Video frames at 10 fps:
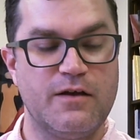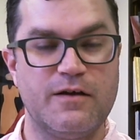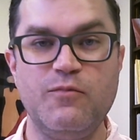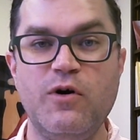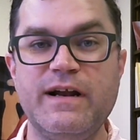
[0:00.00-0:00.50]

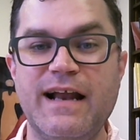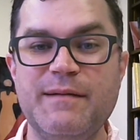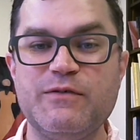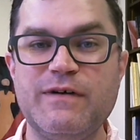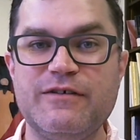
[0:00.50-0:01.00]
Good morning.
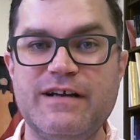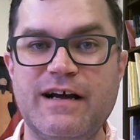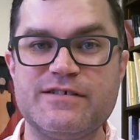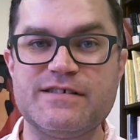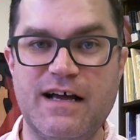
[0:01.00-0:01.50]
I'm the Reverend
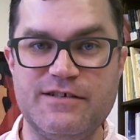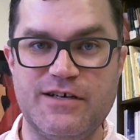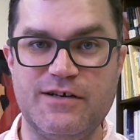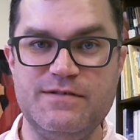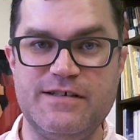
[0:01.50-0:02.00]
Dr. Scott
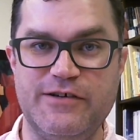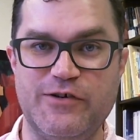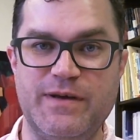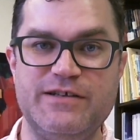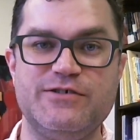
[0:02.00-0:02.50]
Jones, Senior
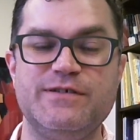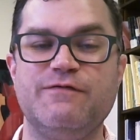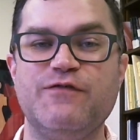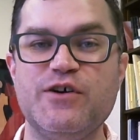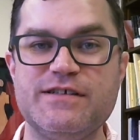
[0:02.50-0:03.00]
Minister of the
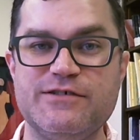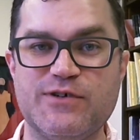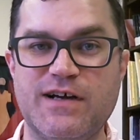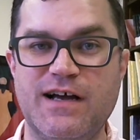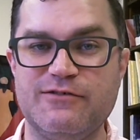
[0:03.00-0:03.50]
First
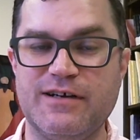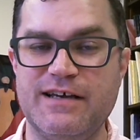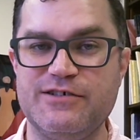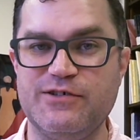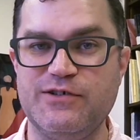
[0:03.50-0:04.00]
Central
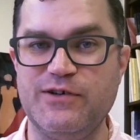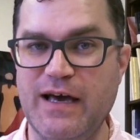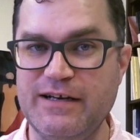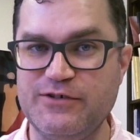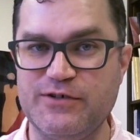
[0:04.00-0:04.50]
Congregational
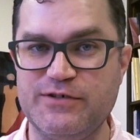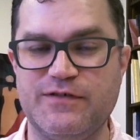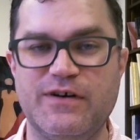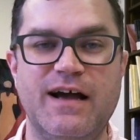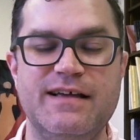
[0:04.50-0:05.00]
United Church of
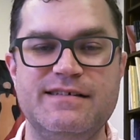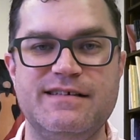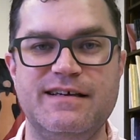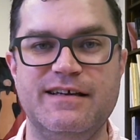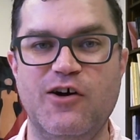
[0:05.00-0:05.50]
Christ
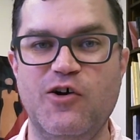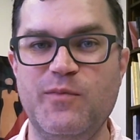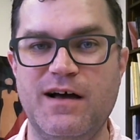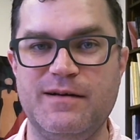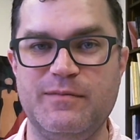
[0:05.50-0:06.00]
in
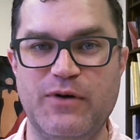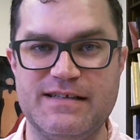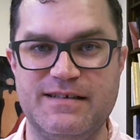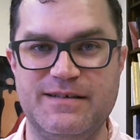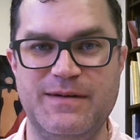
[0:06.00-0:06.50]
Omaha,
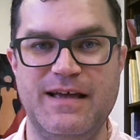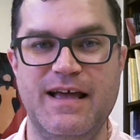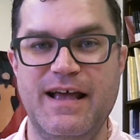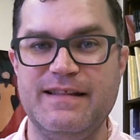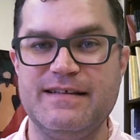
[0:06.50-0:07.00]
Nebraska.
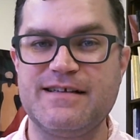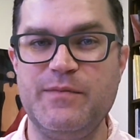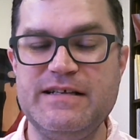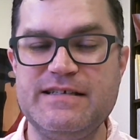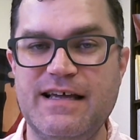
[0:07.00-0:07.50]
This
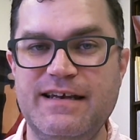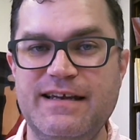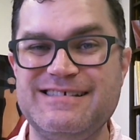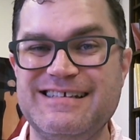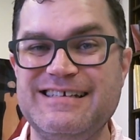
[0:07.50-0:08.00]
coming Sunday
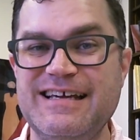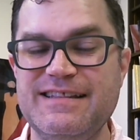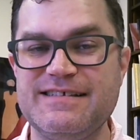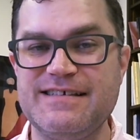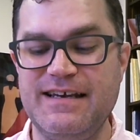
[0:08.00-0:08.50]
is the
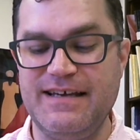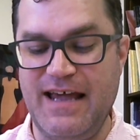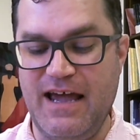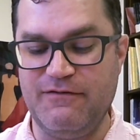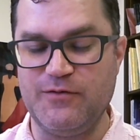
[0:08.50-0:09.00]
10th Sunday
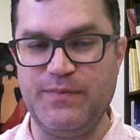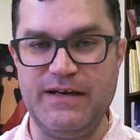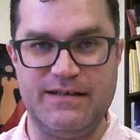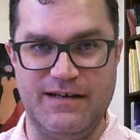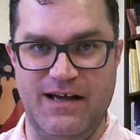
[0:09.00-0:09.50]
after
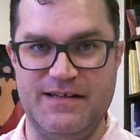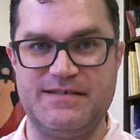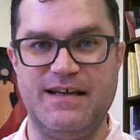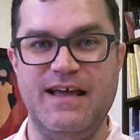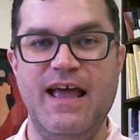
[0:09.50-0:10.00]

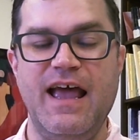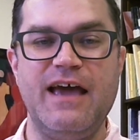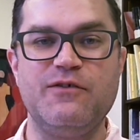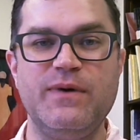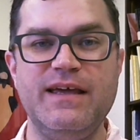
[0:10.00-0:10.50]
Pentecost,
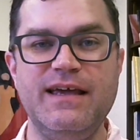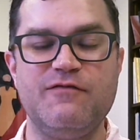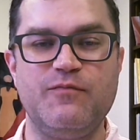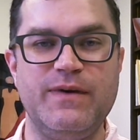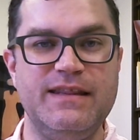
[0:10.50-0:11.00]
and we
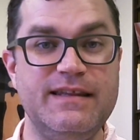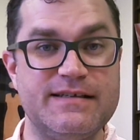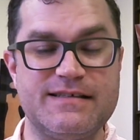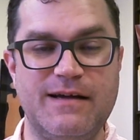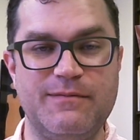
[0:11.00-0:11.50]
have been
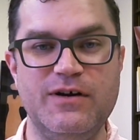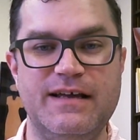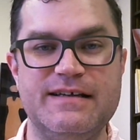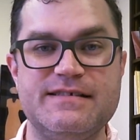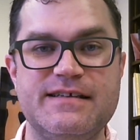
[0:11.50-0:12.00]
this summer
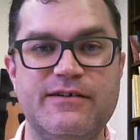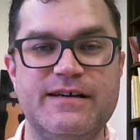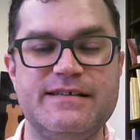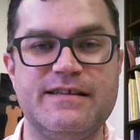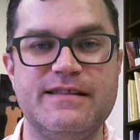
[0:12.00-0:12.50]
in a
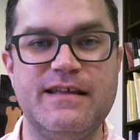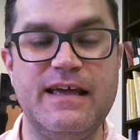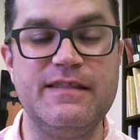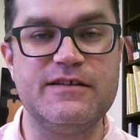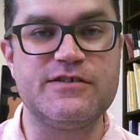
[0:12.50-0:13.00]
series in,
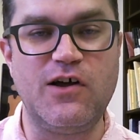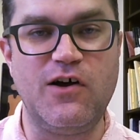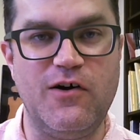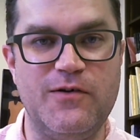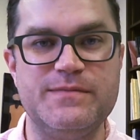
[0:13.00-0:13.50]
in the
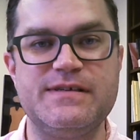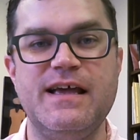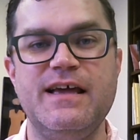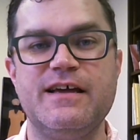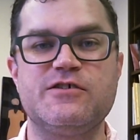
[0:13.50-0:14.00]
Psalms
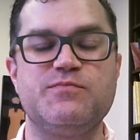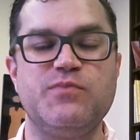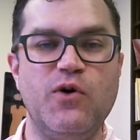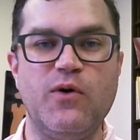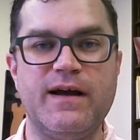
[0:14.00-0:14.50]

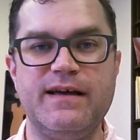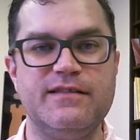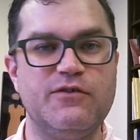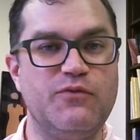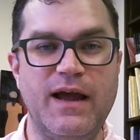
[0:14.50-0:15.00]
exploring
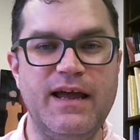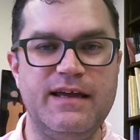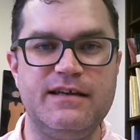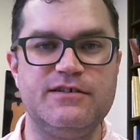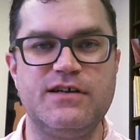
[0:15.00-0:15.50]
the
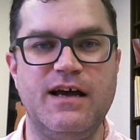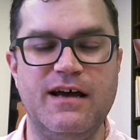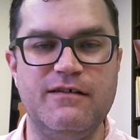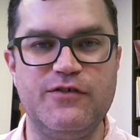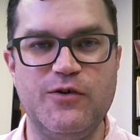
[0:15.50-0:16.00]
range
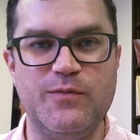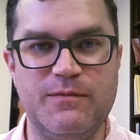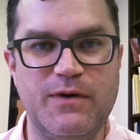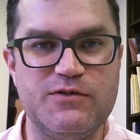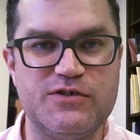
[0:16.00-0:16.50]
of human
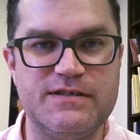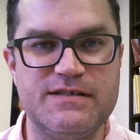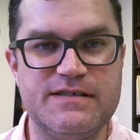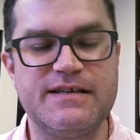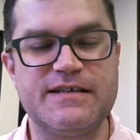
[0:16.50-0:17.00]

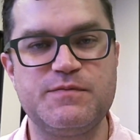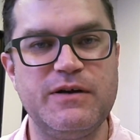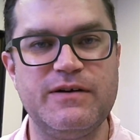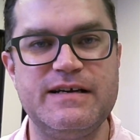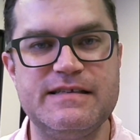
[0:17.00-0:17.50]
emotions and
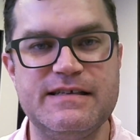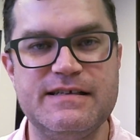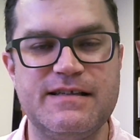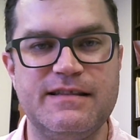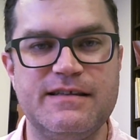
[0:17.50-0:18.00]

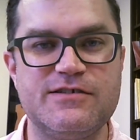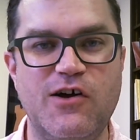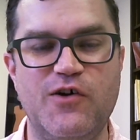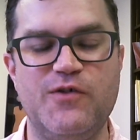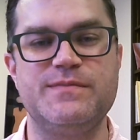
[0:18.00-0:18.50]
experiences that the
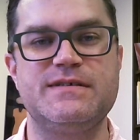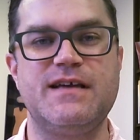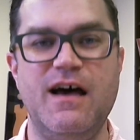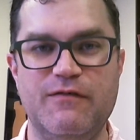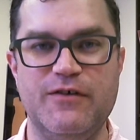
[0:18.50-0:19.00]
Psalms
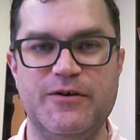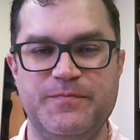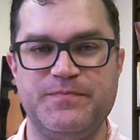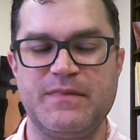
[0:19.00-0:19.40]
cover.